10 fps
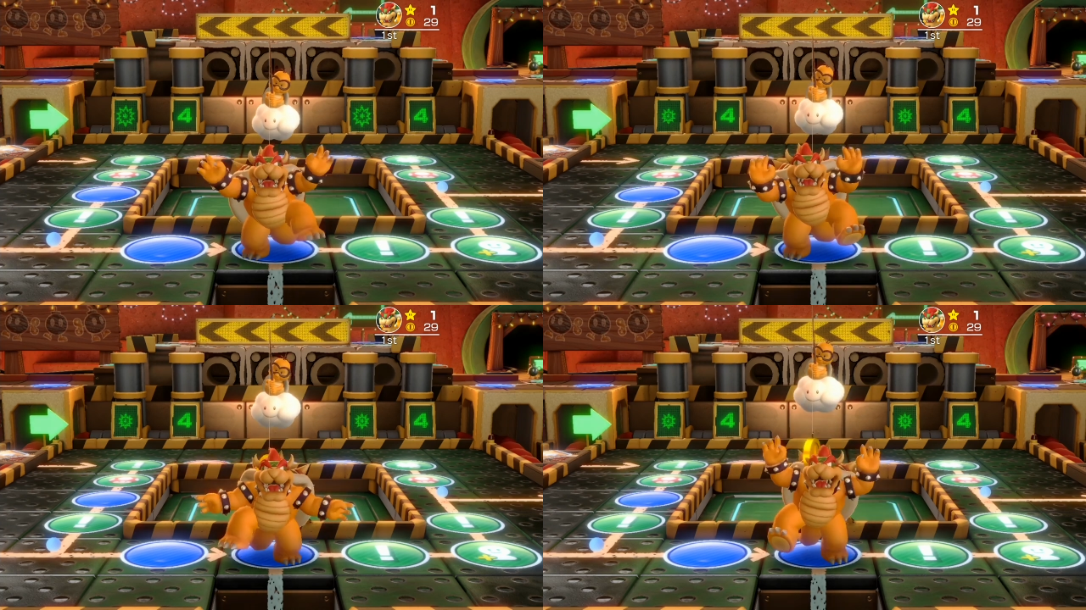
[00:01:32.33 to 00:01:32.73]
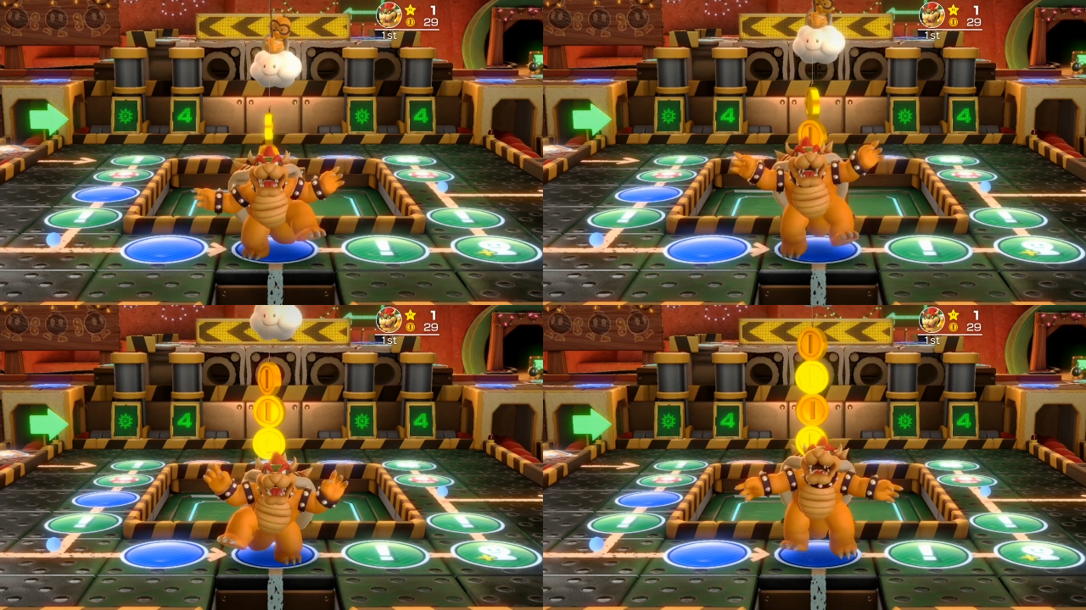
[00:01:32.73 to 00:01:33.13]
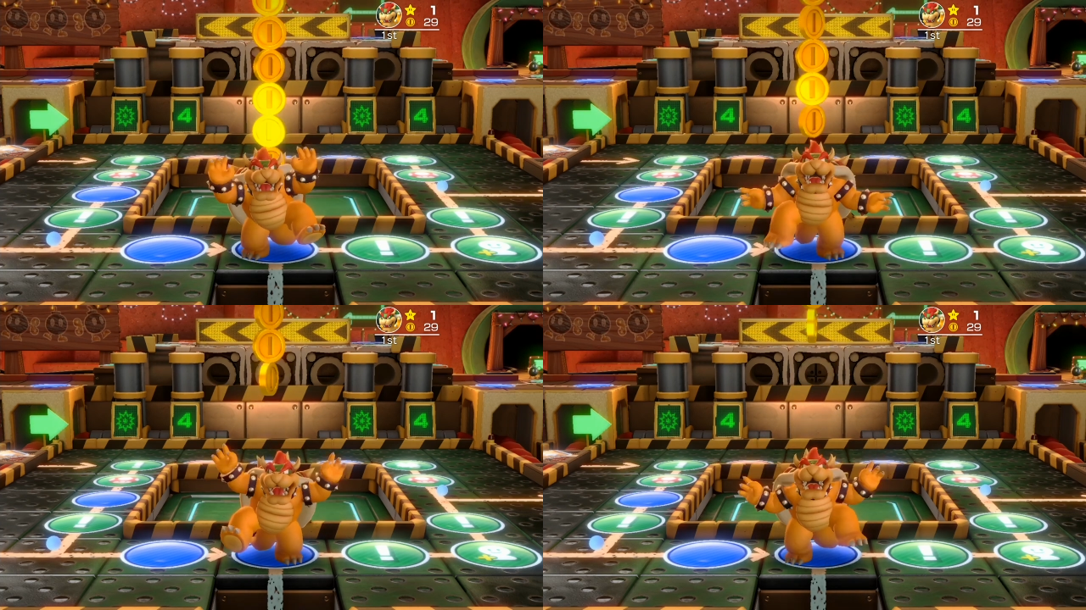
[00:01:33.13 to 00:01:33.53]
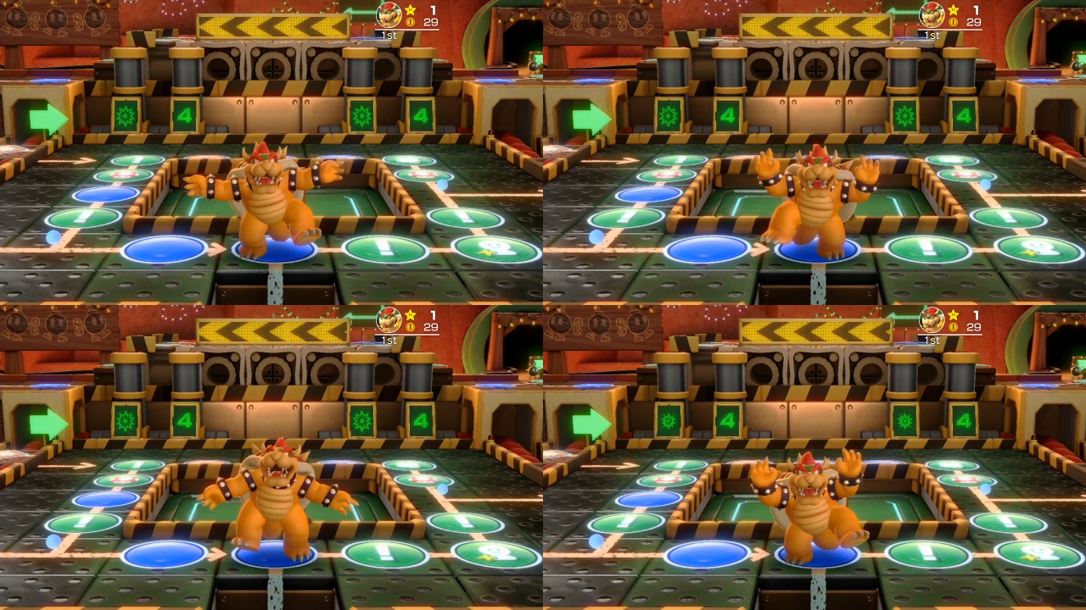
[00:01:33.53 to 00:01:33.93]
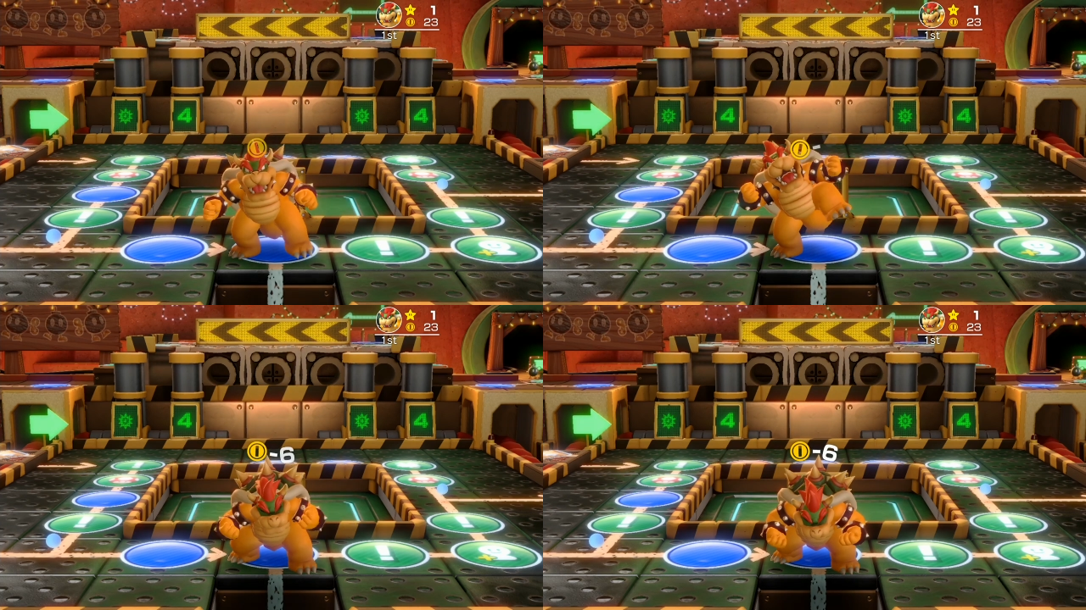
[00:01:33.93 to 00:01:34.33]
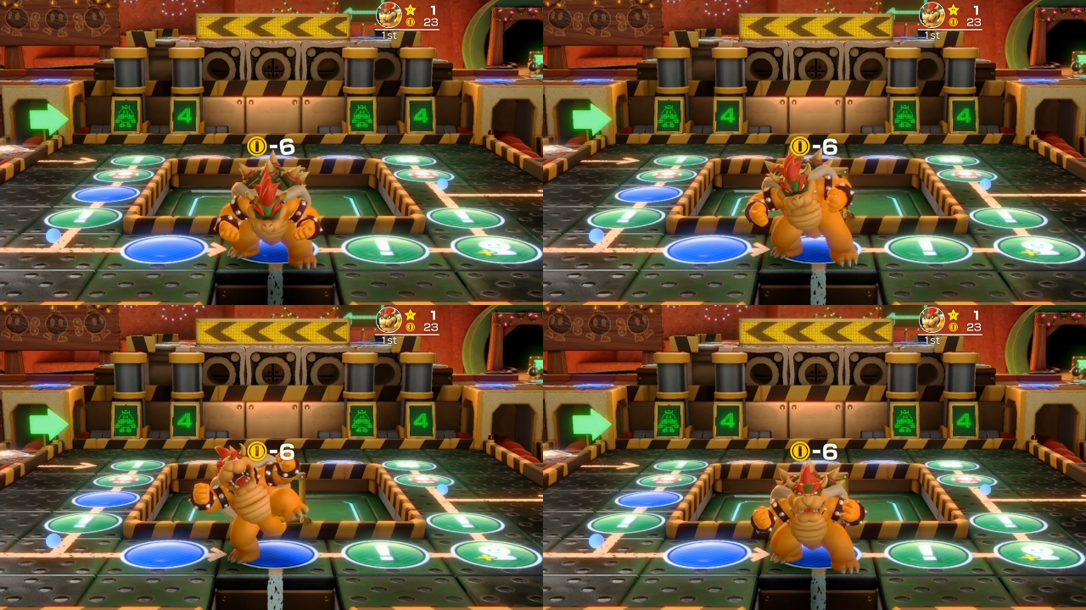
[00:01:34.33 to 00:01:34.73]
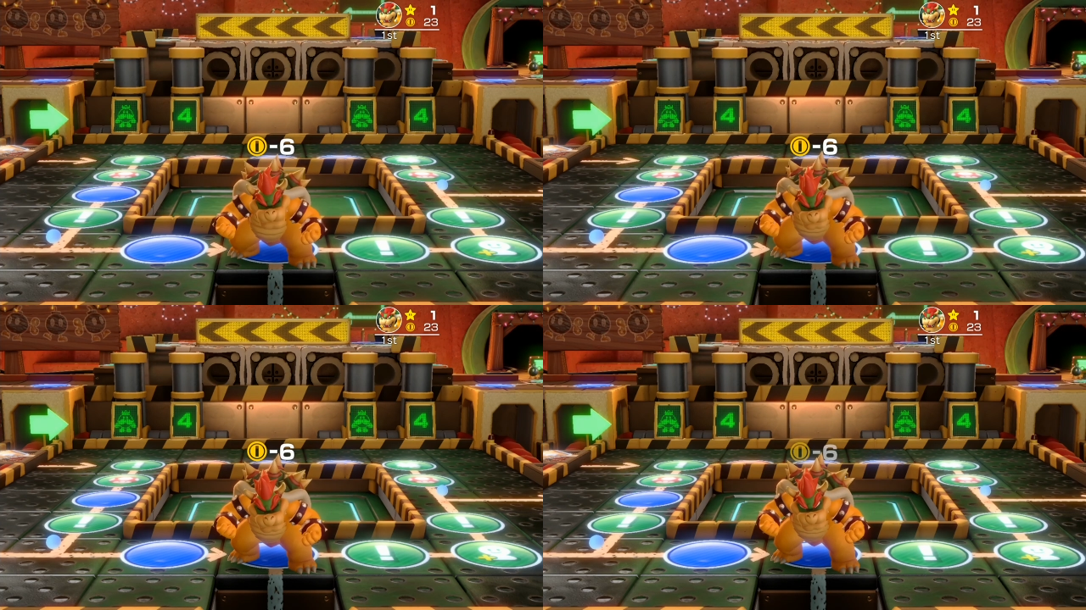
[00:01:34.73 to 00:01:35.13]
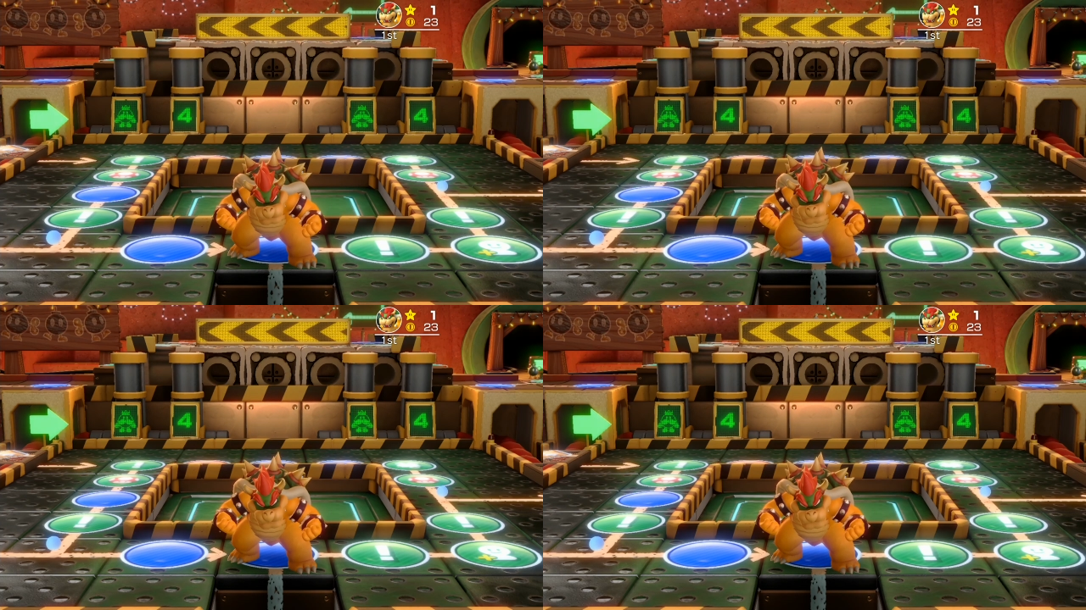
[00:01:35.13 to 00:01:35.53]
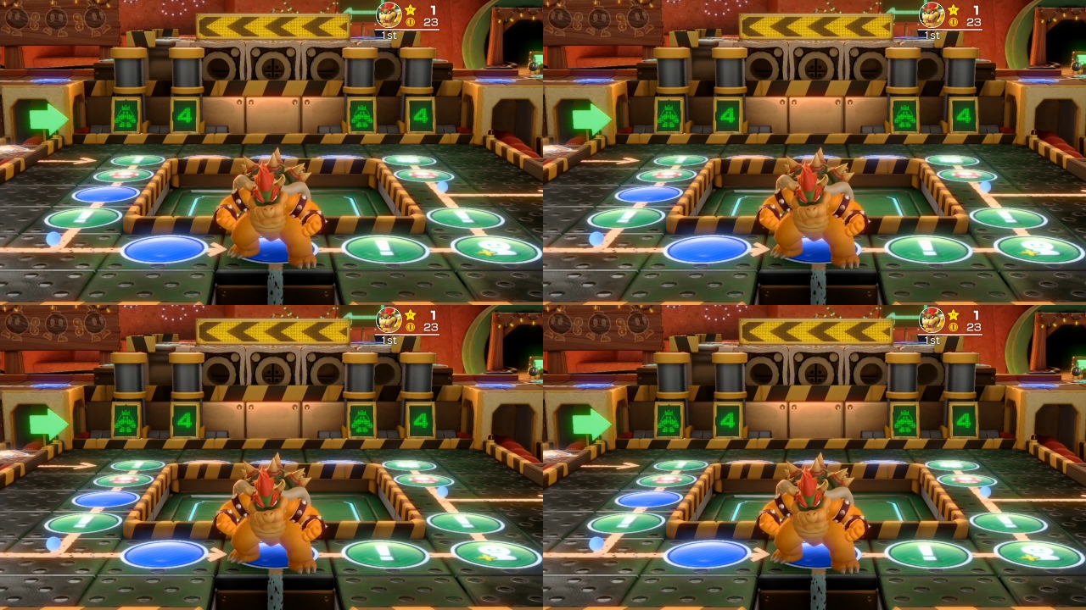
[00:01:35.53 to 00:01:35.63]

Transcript: Nobody's mouth can be seen.